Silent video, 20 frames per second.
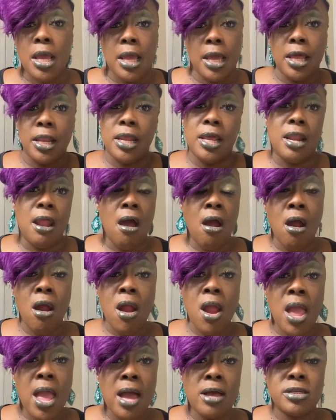And in
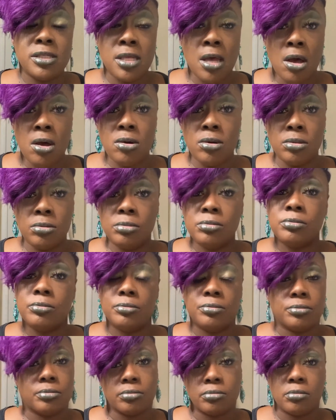our household,
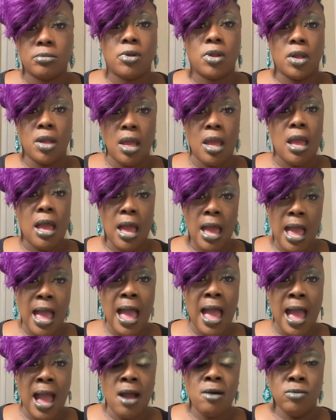
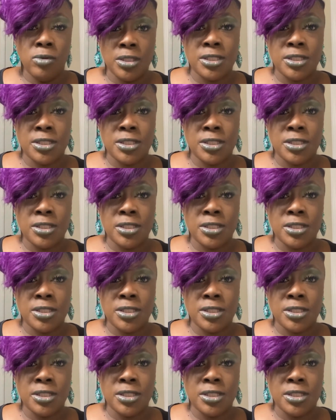I